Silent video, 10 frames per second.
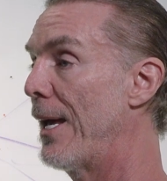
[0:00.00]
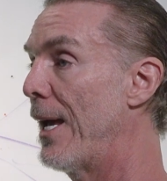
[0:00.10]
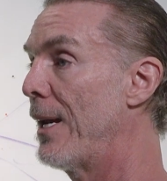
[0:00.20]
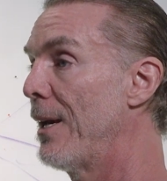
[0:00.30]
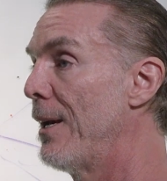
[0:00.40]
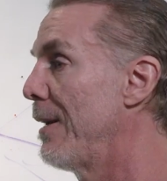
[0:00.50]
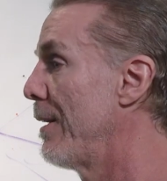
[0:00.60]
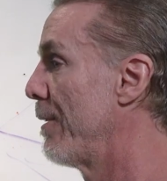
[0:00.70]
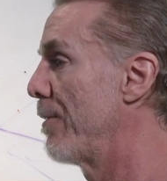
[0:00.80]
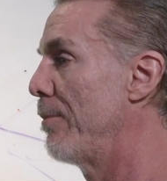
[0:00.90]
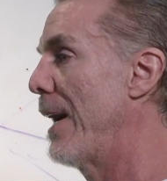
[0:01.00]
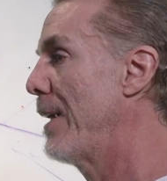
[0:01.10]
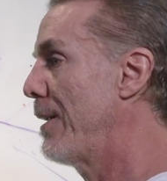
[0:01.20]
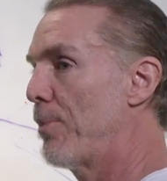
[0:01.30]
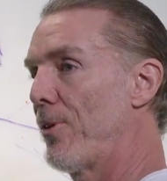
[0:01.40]
said, from
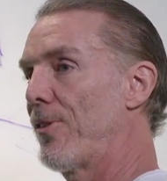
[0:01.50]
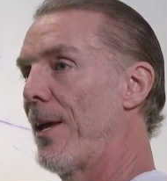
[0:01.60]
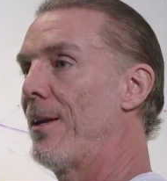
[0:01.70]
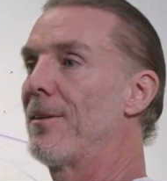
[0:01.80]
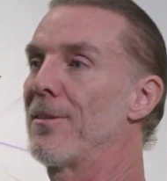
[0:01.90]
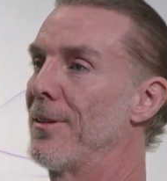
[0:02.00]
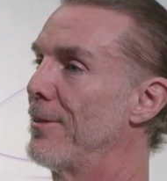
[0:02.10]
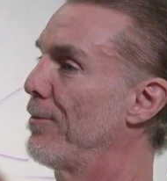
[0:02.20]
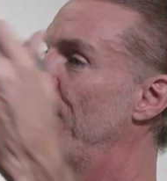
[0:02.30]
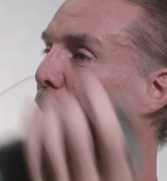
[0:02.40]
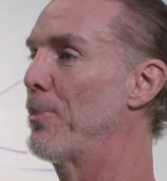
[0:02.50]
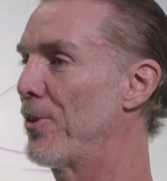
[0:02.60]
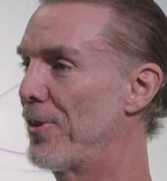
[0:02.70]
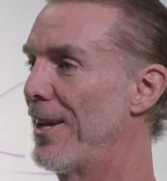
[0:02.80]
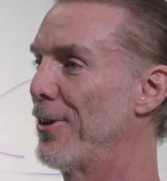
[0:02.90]
90% to
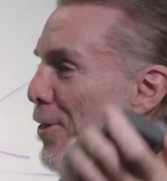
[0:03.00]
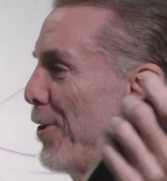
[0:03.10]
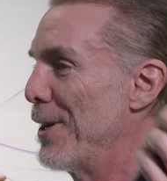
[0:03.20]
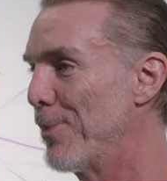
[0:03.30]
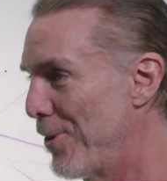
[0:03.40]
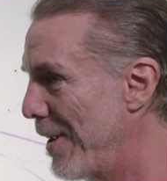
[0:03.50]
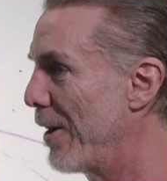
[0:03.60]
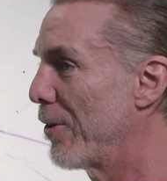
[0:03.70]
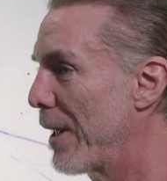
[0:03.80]
50% or 30%,